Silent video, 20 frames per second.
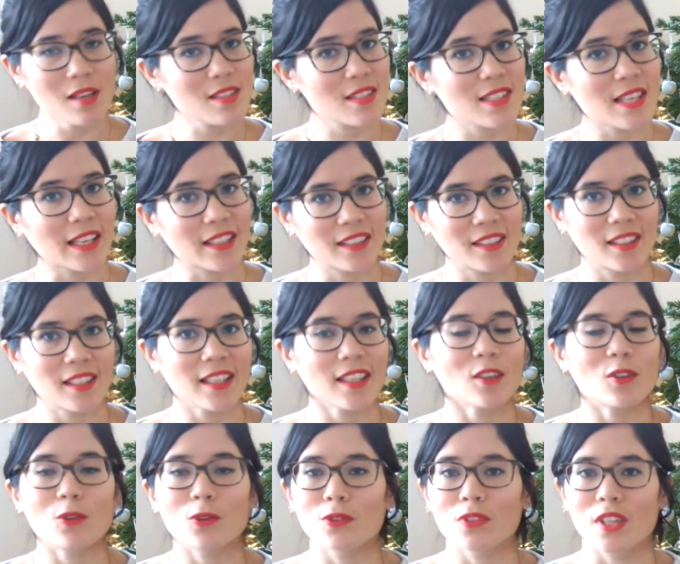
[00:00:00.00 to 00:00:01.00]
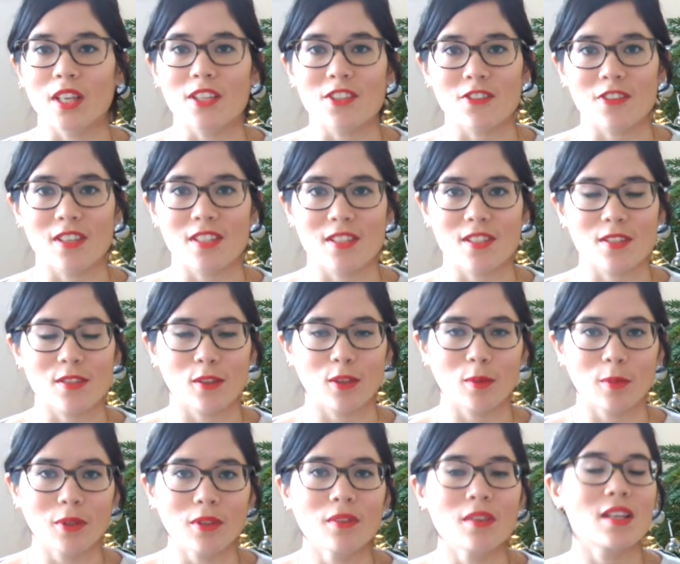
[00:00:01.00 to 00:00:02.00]
Secondly, all nitrates are
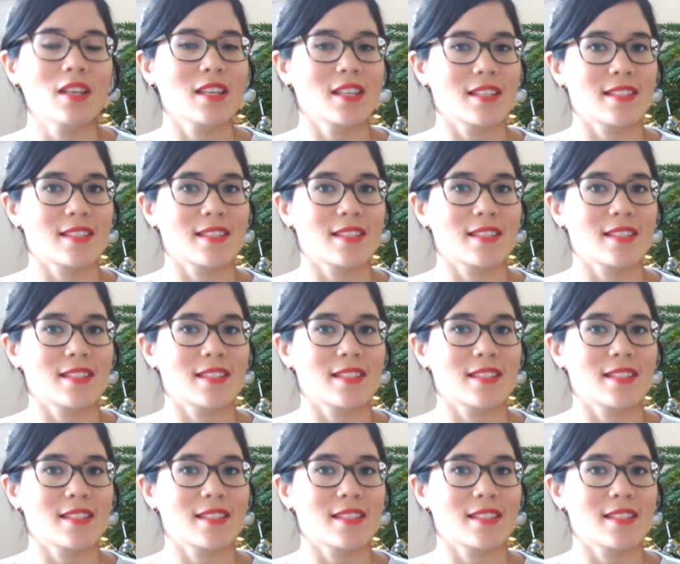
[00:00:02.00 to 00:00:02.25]
soluble.